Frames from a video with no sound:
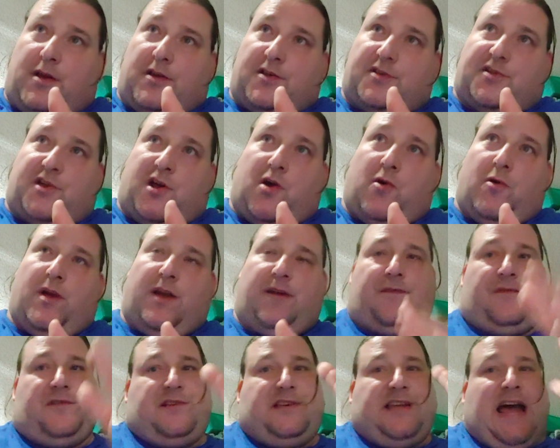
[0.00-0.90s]
So
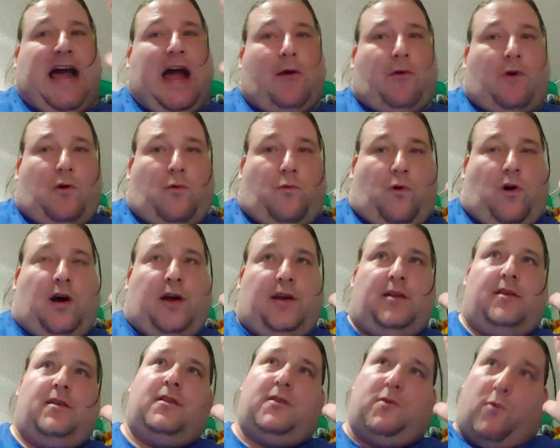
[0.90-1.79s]
if Tower
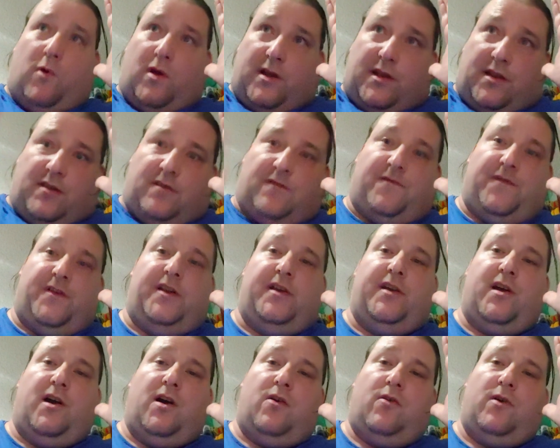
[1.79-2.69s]
1, the one in the
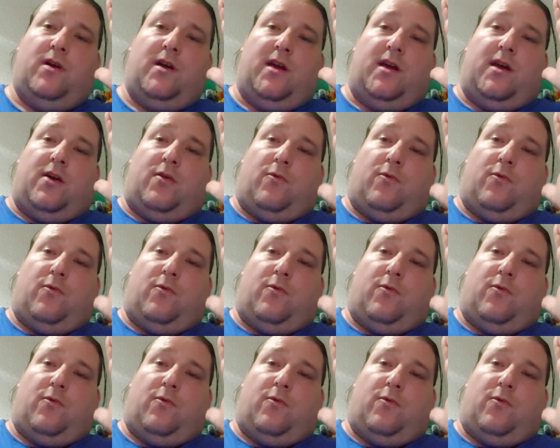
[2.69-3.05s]
video,